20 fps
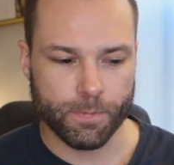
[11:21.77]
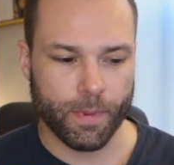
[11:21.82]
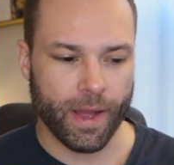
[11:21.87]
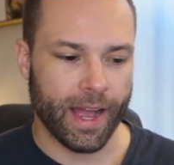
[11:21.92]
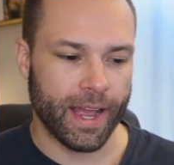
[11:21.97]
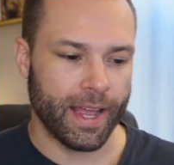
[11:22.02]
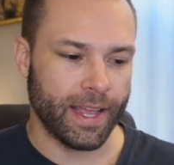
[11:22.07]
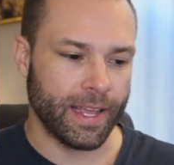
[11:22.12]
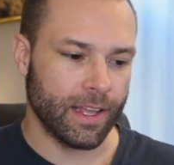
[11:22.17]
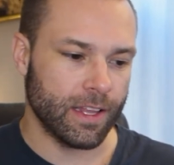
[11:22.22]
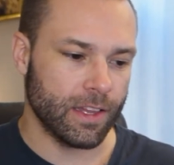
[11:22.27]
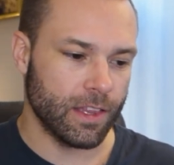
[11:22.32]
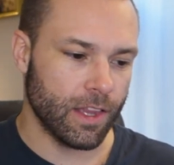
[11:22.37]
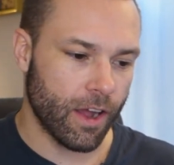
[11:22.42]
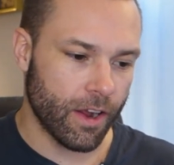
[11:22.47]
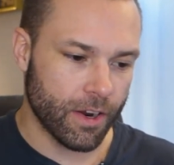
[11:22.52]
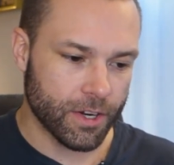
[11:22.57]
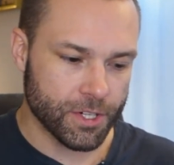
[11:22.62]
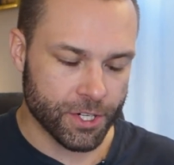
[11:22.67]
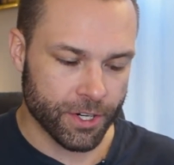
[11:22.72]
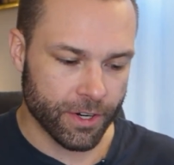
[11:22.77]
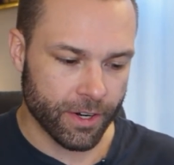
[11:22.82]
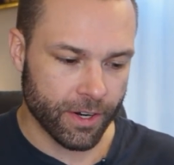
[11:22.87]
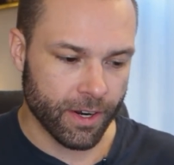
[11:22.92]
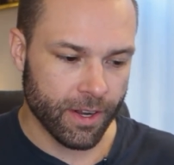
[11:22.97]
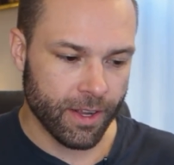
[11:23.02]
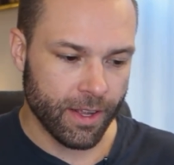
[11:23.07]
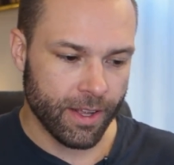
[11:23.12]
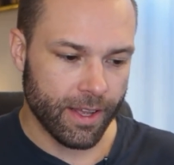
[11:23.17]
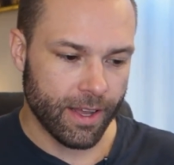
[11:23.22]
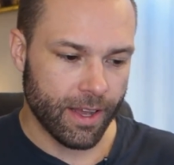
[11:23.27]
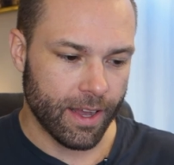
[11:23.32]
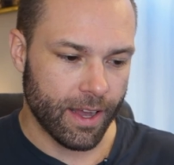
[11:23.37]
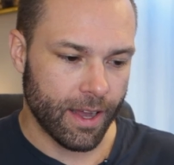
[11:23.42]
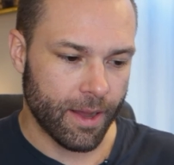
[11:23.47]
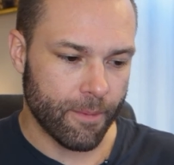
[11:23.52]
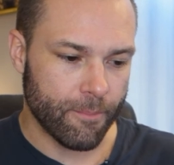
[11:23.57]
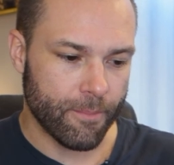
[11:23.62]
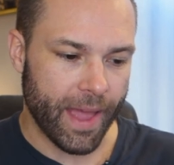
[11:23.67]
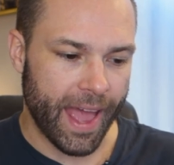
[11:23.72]
buying larger
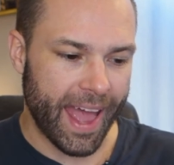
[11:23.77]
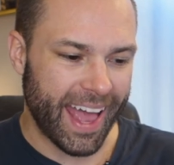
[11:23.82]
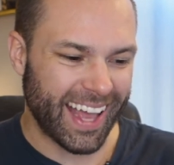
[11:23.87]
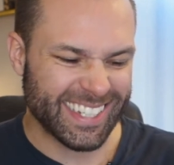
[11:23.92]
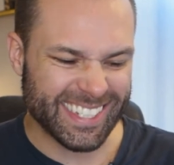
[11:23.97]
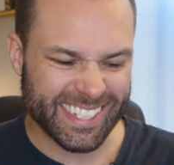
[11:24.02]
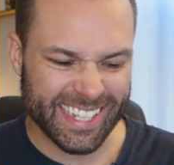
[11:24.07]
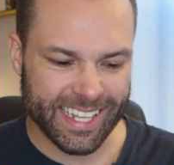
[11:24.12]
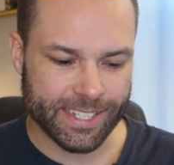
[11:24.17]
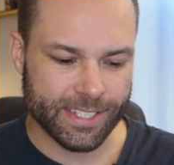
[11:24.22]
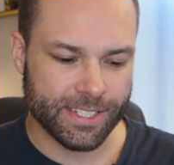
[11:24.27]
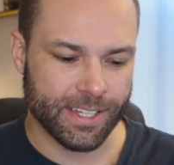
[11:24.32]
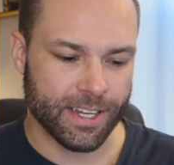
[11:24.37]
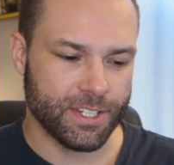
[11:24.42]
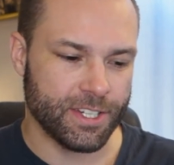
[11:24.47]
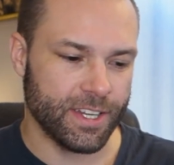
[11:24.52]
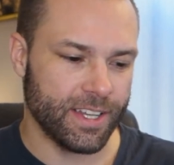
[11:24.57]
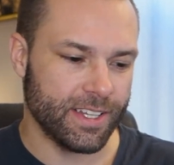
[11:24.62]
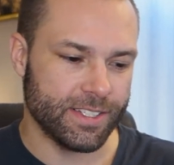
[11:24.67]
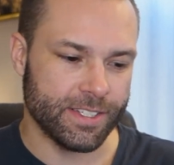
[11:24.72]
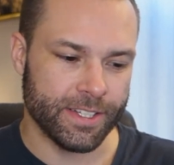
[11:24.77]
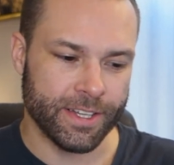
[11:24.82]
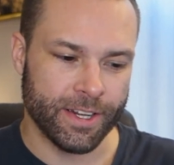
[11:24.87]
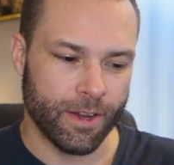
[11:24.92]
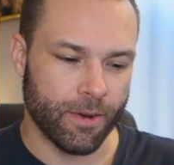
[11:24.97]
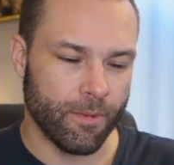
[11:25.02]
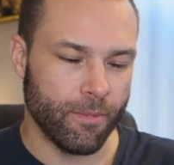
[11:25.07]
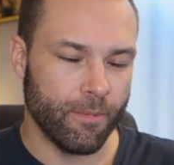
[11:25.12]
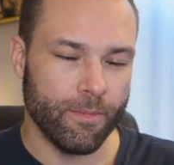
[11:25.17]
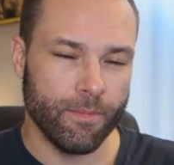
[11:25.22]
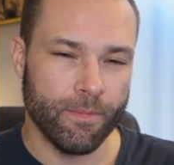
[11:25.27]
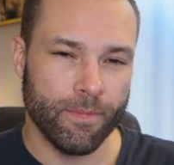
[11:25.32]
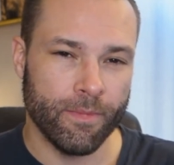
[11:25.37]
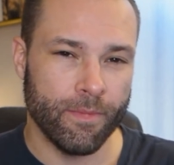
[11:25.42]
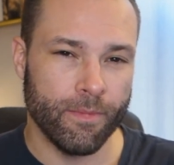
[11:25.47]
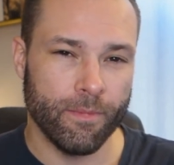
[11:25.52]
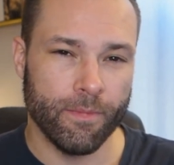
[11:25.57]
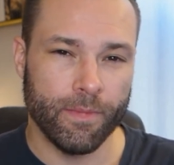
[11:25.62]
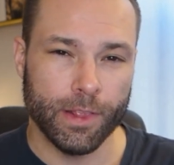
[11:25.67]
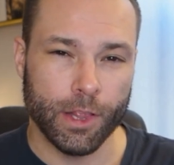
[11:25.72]
assets such as,
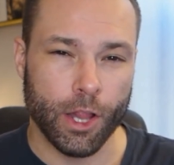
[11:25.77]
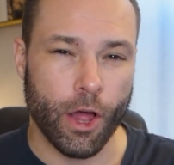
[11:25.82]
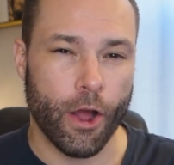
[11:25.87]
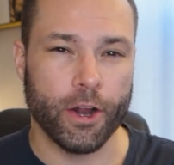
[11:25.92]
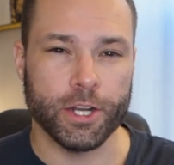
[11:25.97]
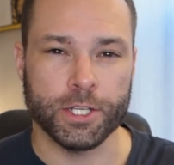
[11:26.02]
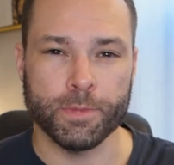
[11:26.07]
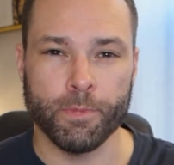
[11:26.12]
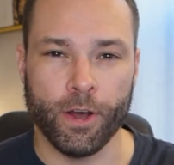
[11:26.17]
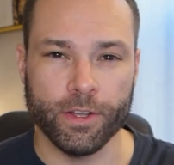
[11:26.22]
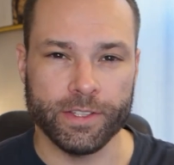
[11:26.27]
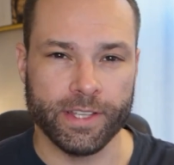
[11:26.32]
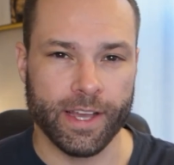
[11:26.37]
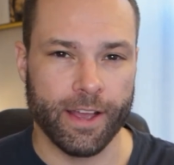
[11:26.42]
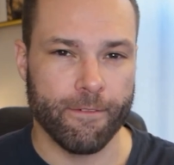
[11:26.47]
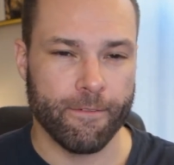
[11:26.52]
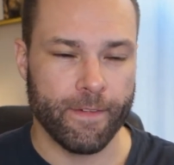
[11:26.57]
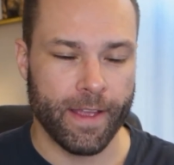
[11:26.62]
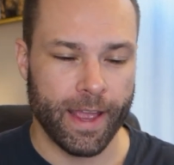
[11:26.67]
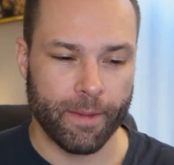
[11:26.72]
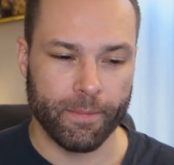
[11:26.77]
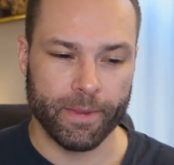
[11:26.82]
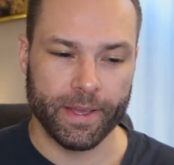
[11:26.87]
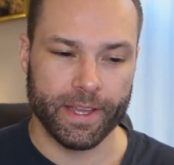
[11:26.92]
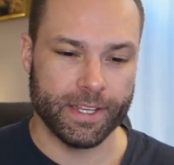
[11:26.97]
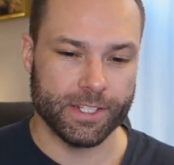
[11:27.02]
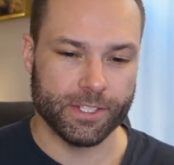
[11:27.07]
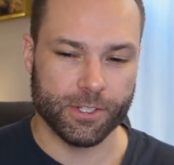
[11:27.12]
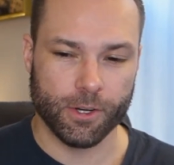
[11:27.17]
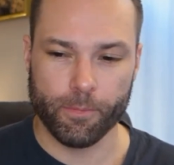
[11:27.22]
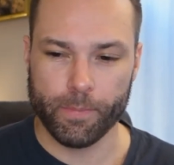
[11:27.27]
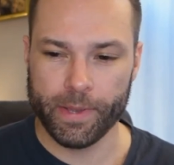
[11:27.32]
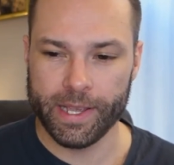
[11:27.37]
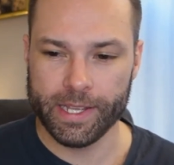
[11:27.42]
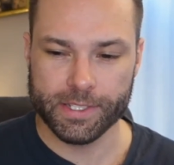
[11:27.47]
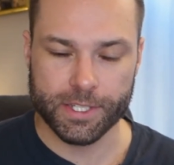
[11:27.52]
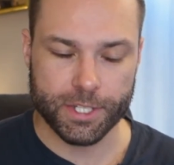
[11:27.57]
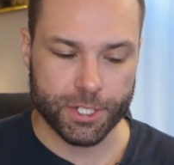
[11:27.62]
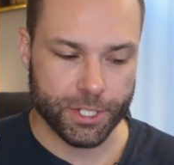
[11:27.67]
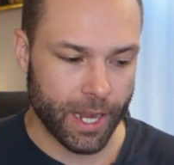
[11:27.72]
large multifamilies or
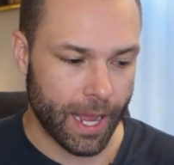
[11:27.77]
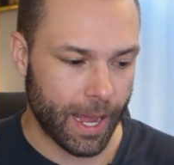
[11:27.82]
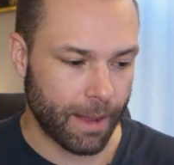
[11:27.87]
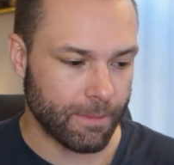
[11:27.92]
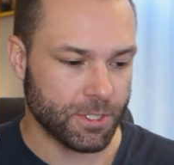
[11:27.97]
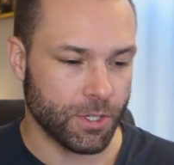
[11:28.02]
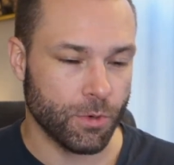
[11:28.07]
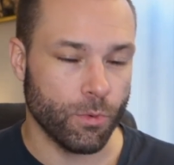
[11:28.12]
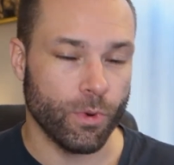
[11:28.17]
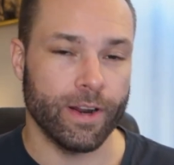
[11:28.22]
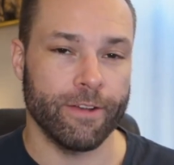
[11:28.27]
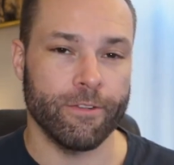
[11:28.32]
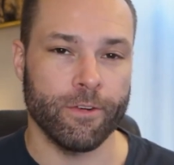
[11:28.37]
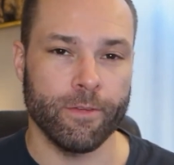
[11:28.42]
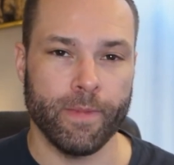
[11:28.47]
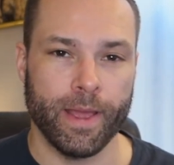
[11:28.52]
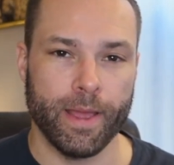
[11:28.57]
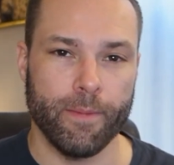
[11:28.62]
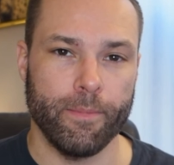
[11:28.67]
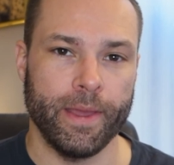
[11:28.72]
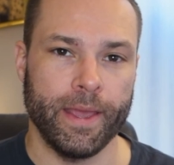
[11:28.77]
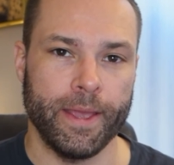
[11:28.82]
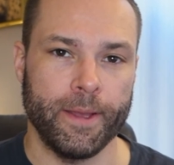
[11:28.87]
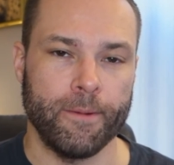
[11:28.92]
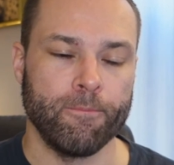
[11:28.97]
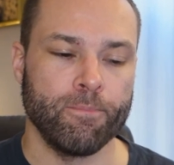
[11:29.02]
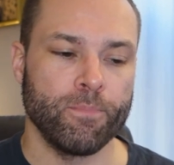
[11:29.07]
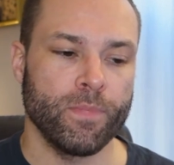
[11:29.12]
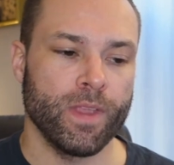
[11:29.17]
pizza shops or whatever it may be,